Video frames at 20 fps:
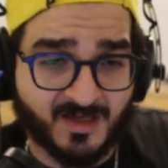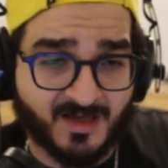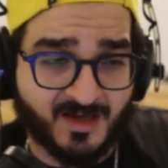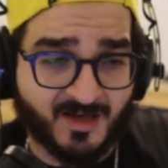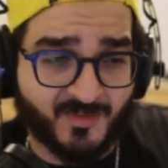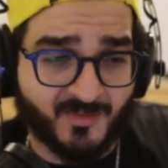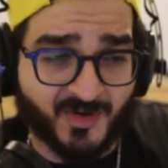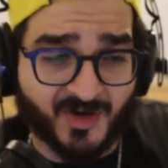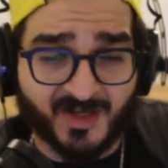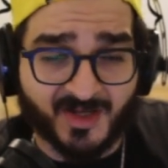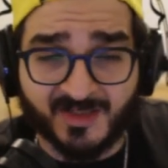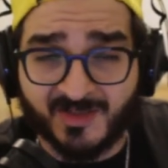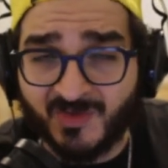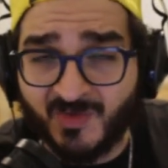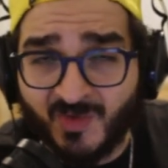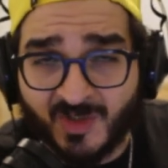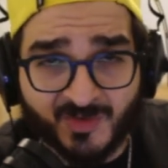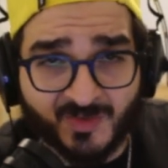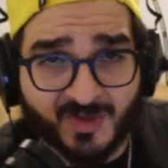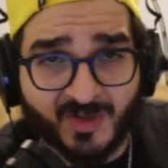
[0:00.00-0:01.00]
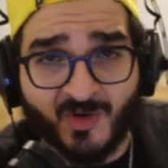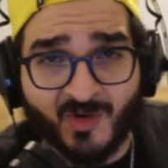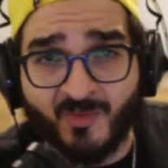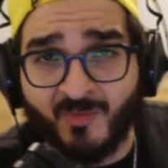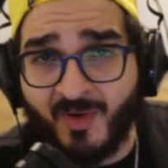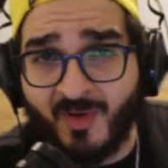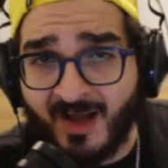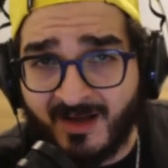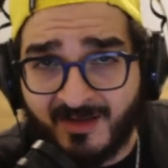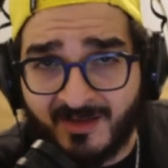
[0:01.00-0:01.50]
But as soon as we go
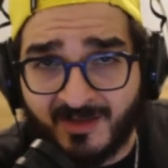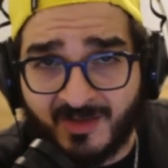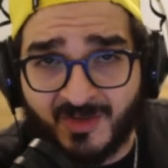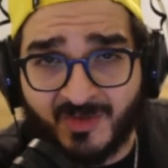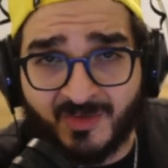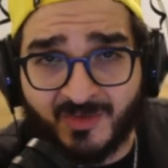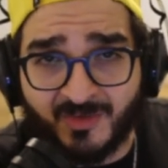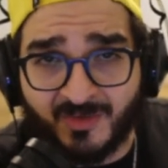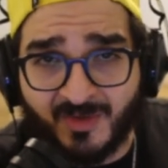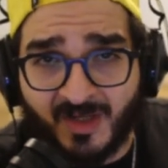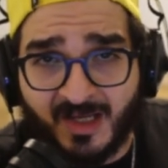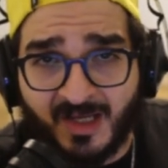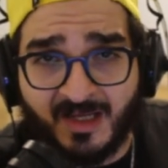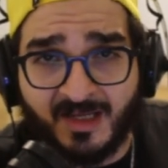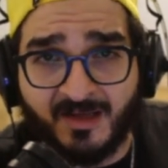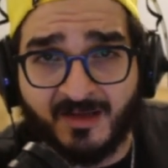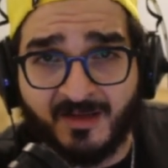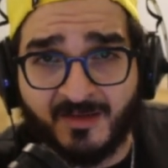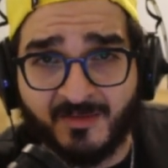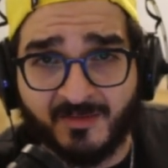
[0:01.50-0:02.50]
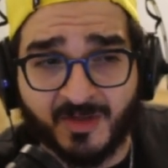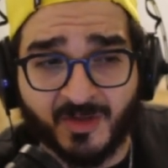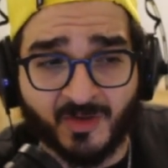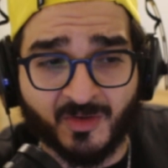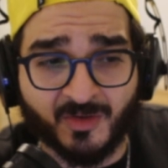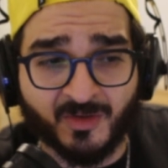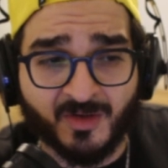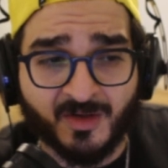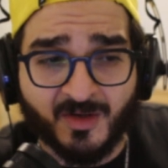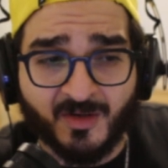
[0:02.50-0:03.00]
back into a, you know,
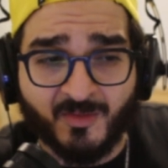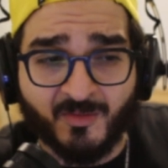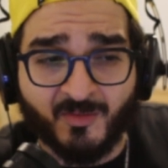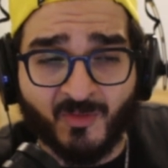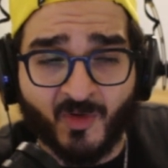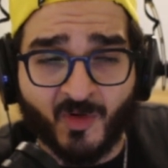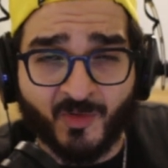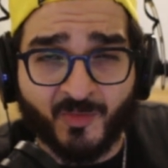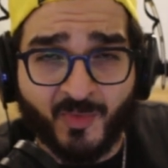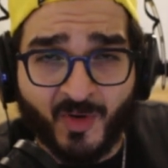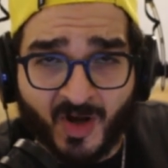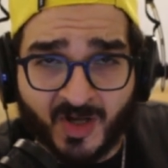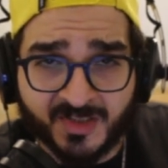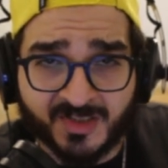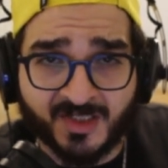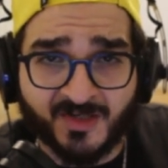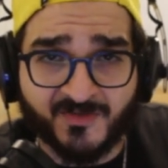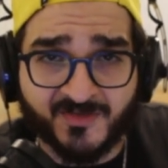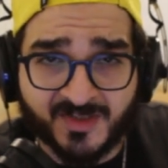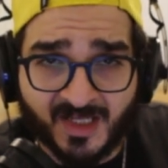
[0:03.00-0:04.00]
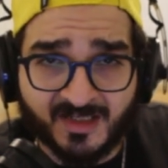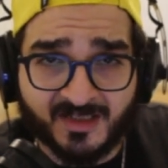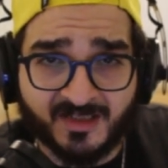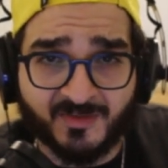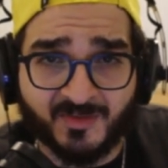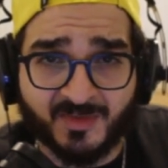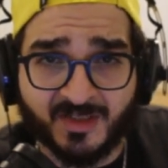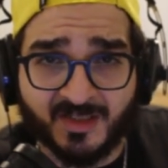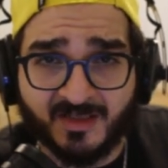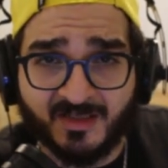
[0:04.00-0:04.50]
more positive
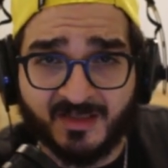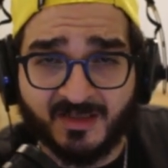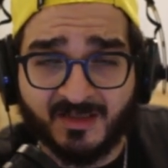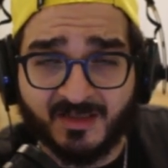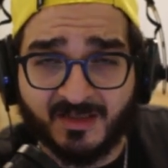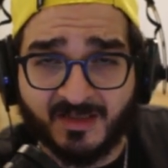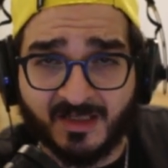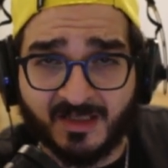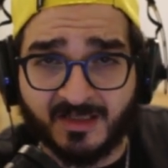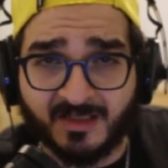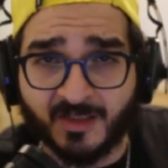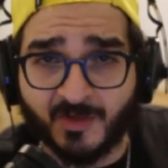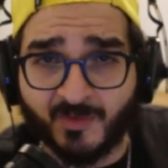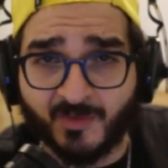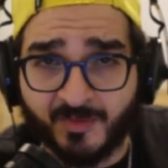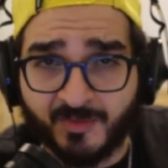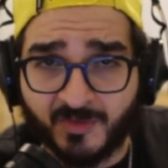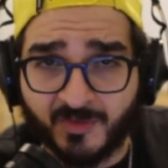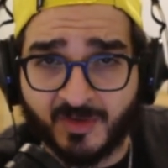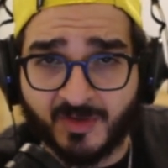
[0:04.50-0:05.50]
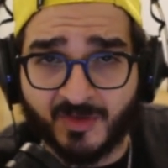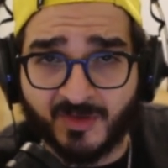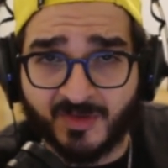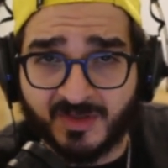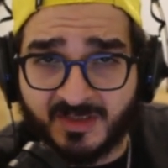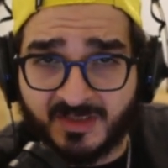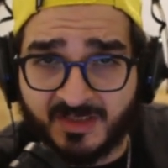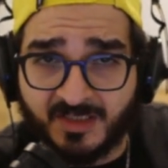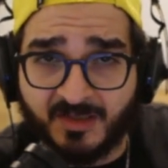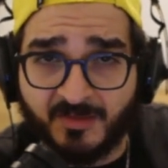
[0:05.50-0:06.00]
sentiment in the
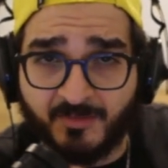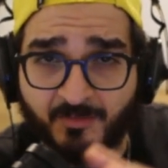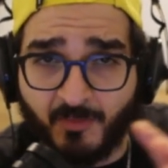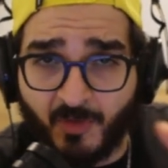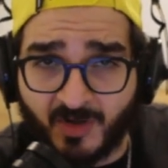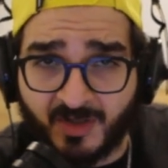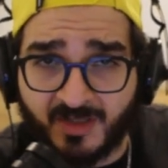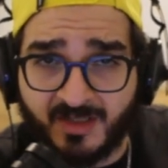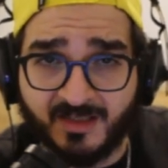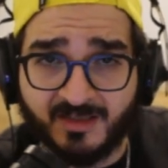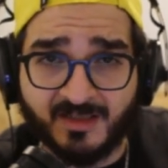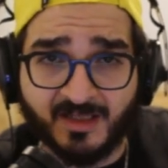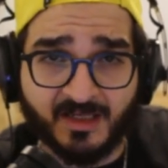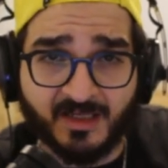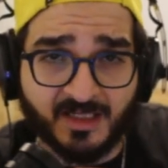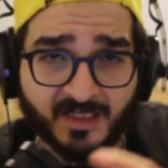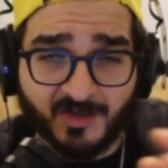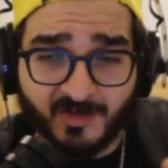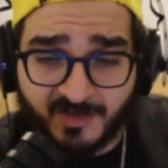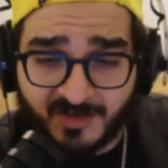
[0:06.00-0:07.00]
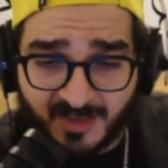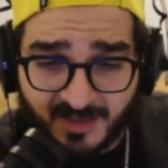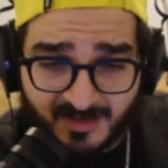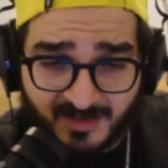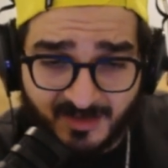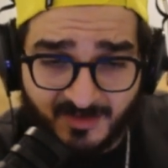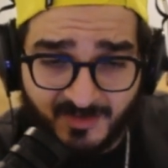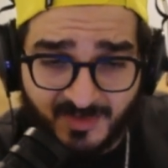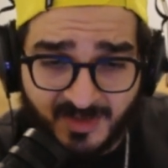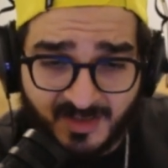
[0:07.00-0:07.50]
cryptocurrency market and
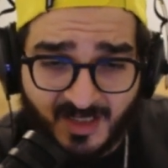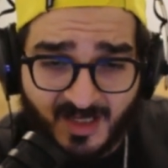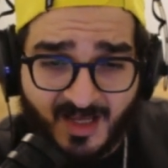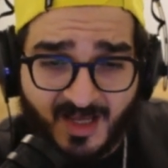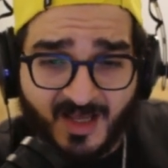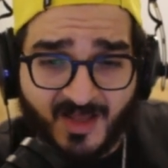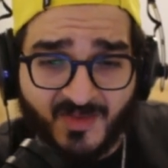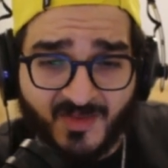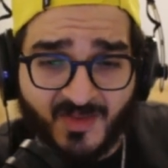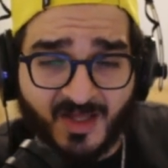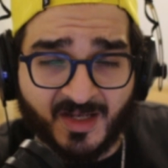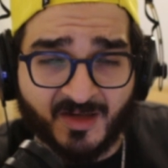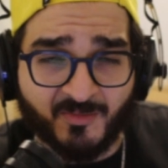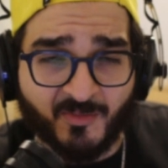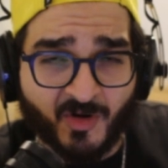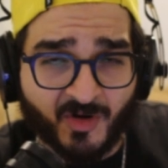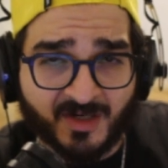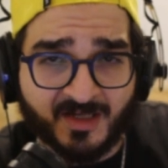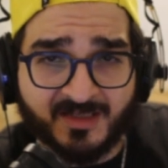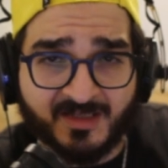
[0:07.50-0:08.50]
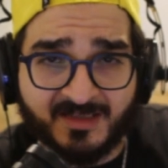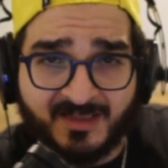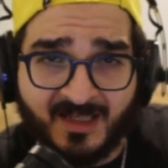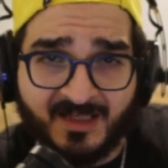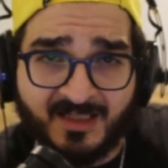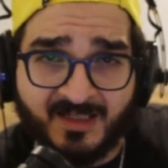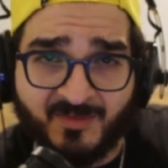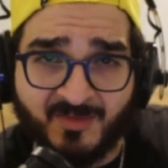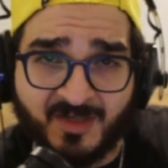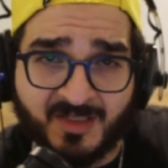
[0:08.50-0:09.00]
ecosystems, then market
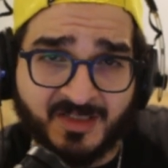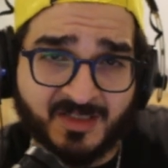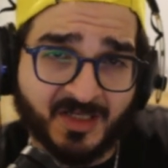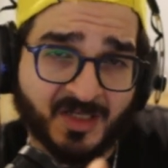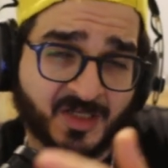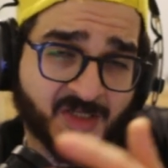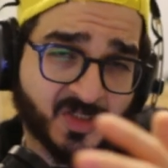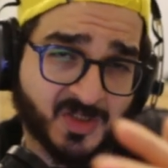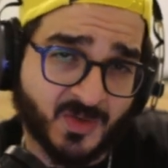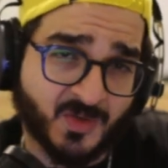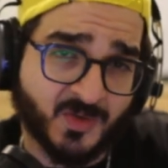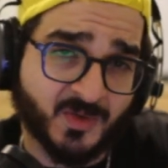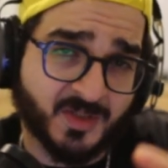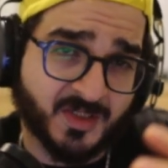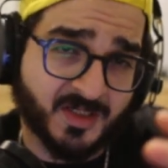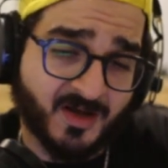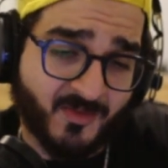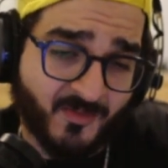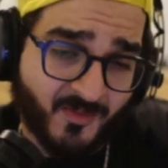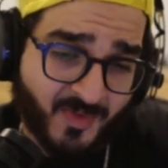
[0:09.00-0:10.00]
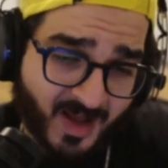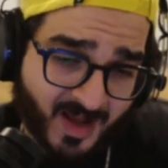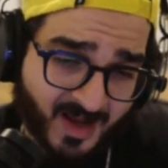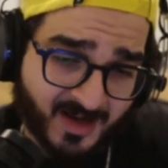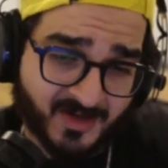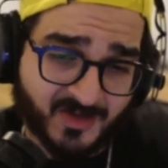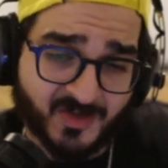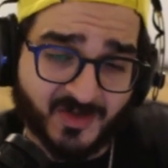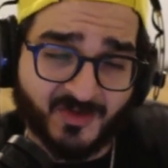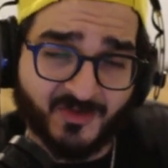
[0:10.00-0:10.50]
sentiment is going to slowly come back into
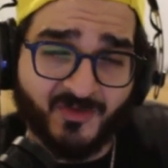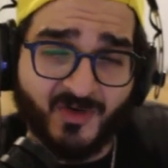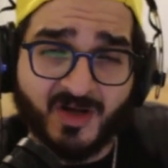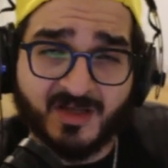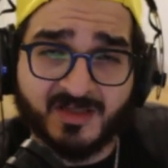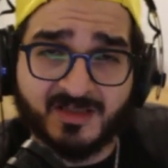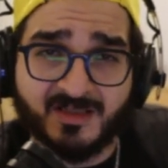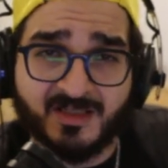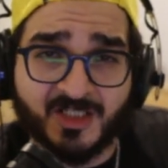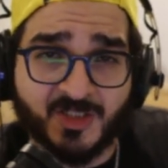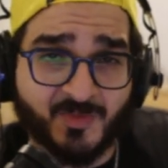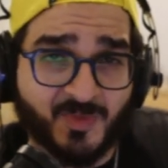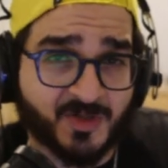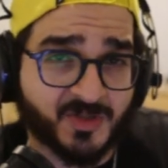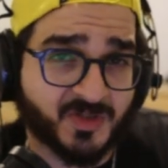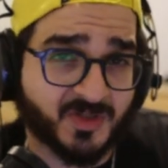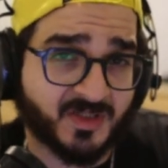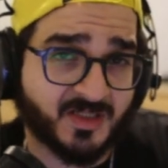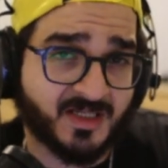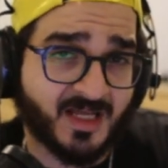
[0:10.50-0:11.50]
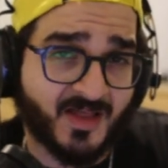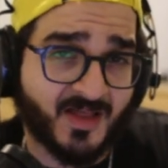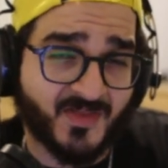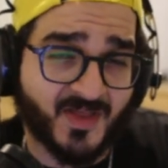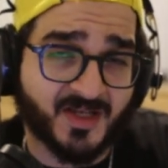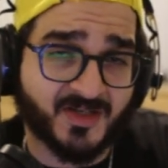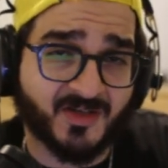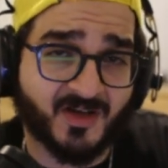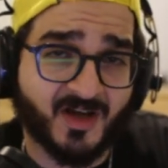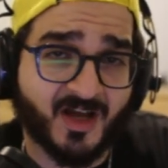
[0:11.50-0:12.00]
the faucet, especially at that
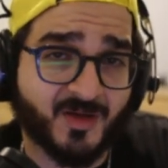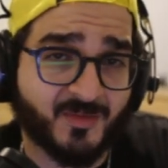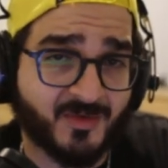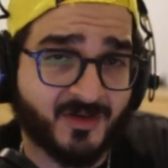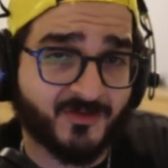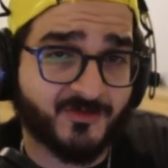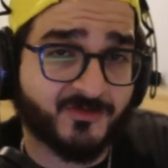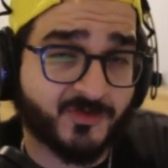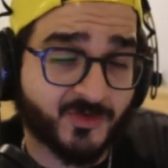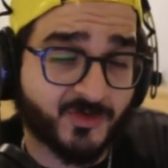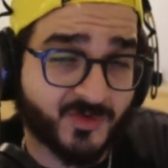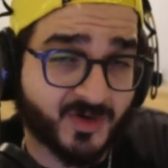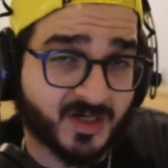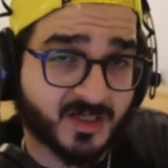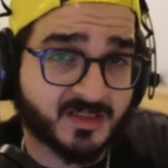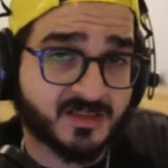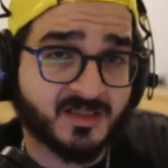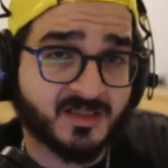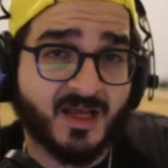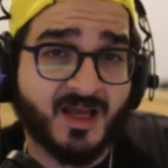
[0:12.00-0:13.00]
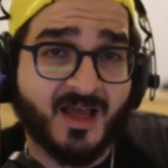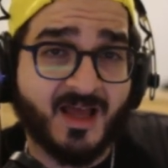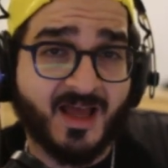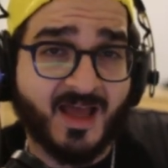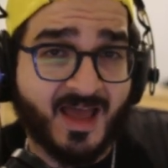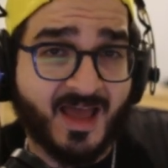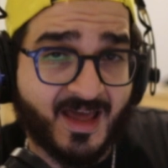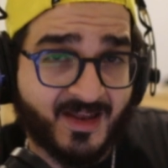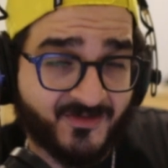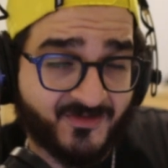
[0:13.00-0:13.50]
time if Forex
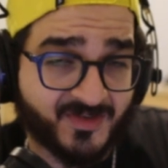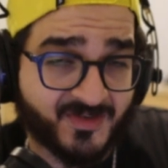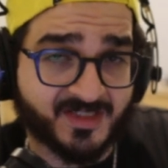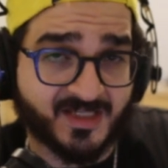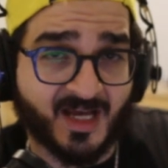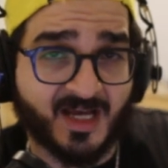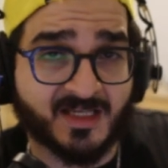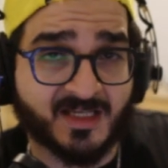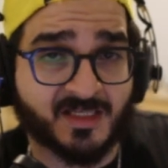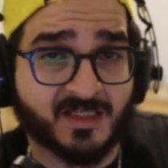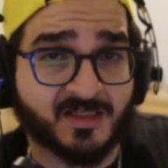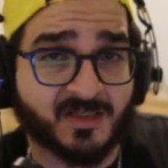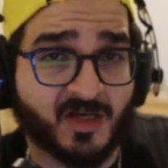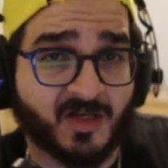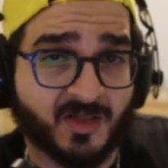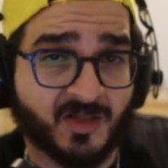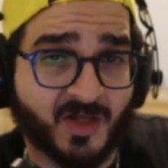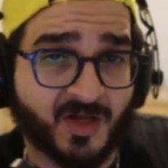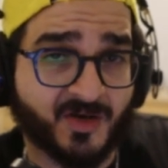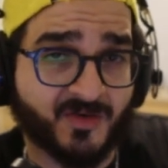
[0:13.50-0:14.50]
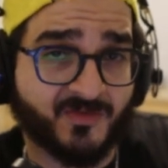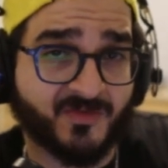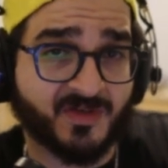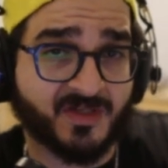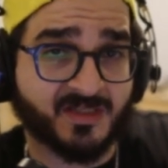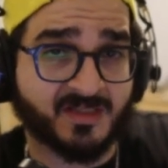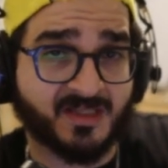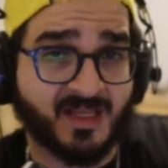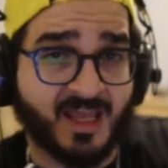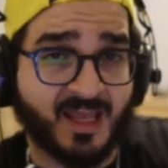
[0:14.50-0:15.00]
emphasizes a lot of his
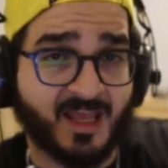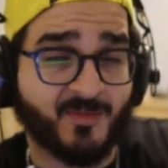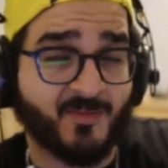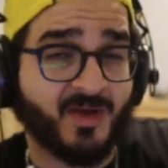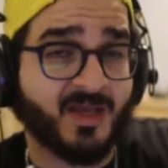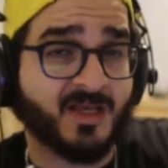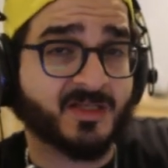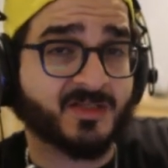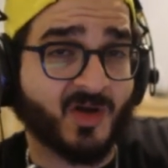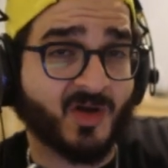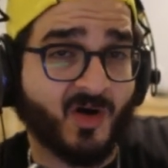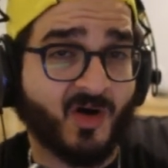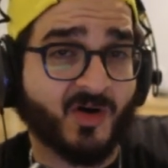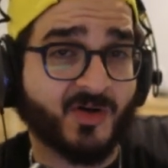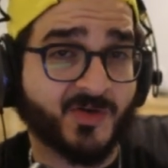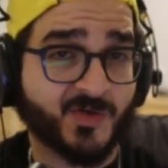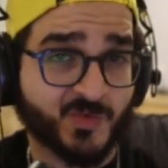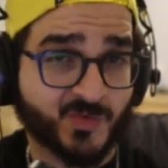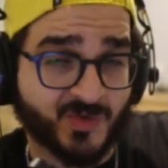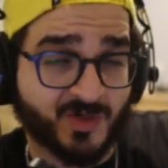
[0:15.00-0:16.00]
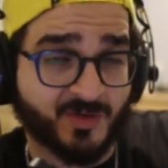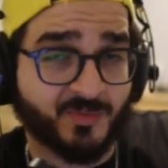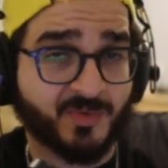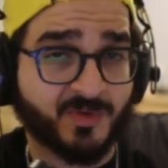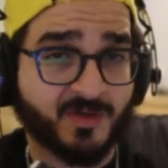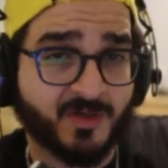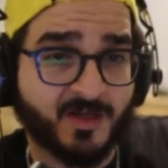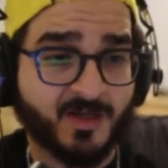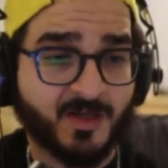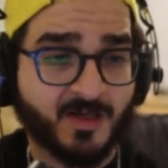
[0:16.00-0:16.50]
A M As on Drip,
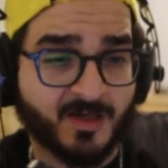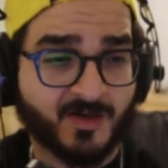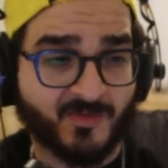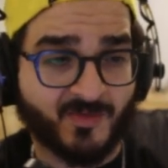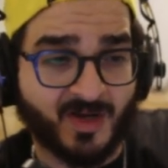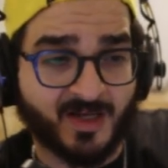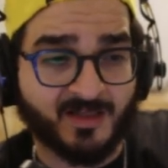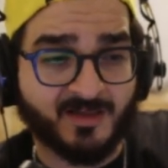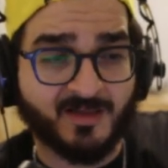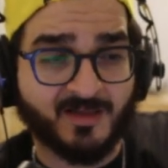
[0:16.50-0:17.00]
right?